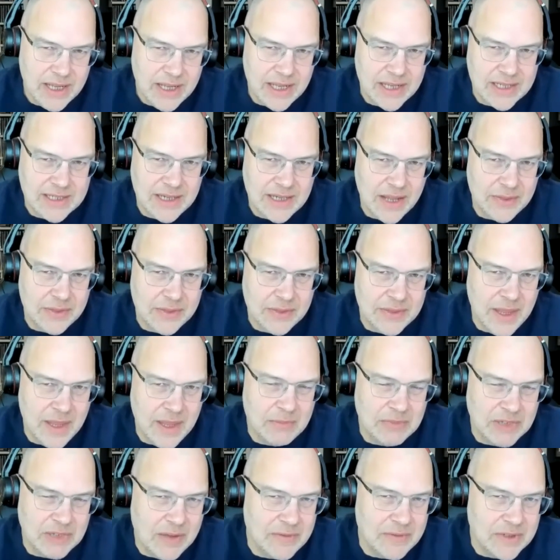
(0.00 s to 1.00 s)
is not
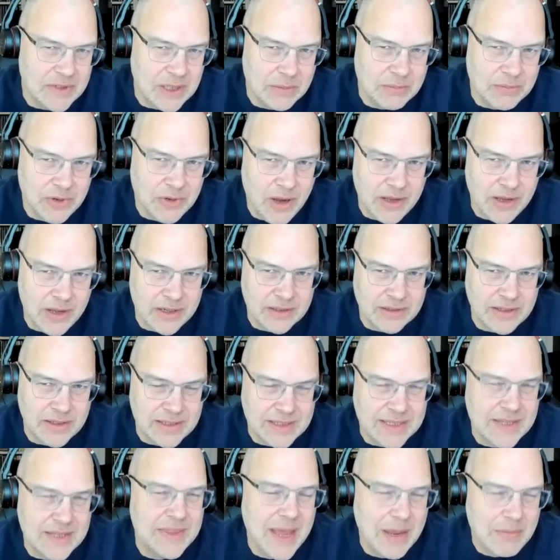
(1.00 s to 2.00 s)
them loving your product,
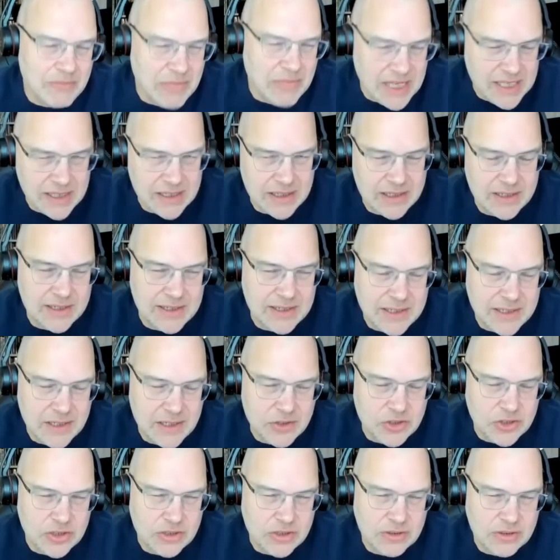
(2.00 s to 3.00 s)
it's them making a
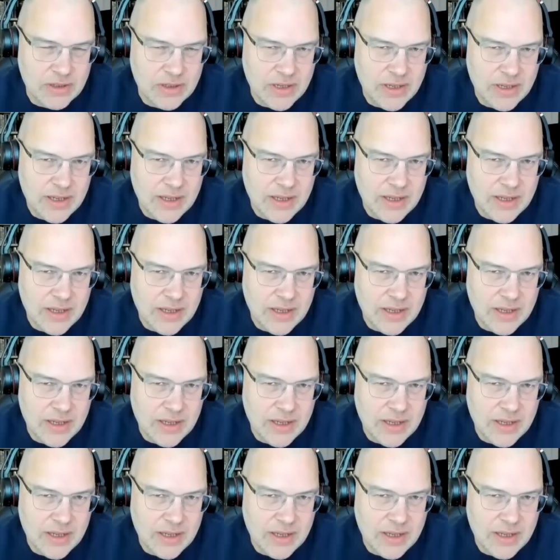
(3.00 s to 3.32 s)
decision.